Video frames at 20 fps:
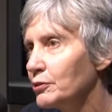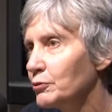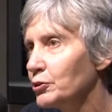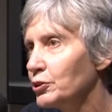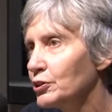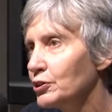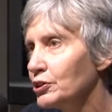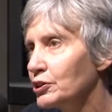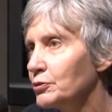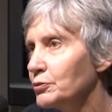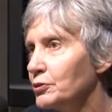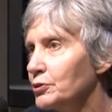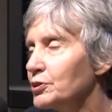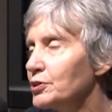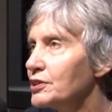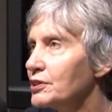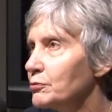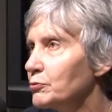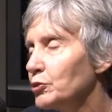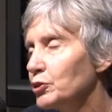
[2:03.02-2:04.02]
to work
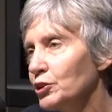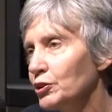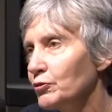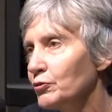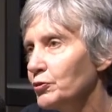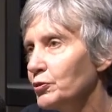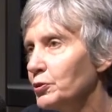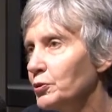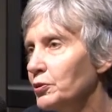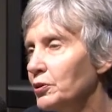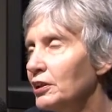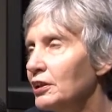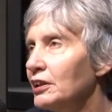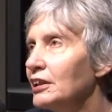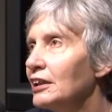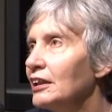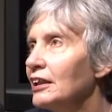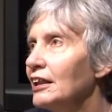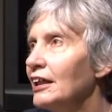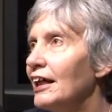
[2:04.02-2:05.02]
towards and work for,
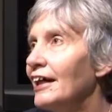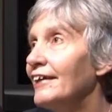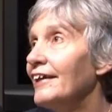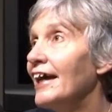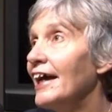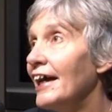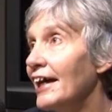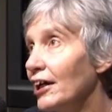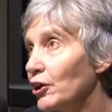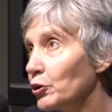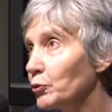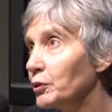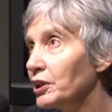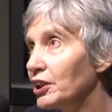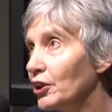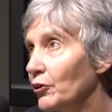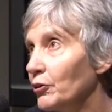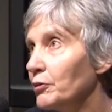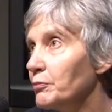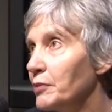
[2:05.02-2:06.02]
and how do we
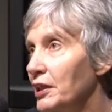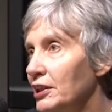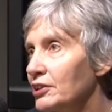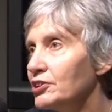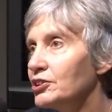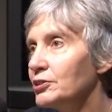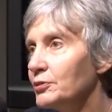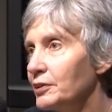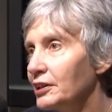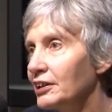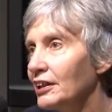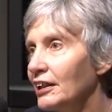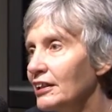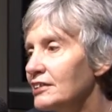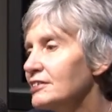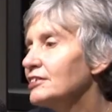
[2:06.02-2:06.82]
go about doing that?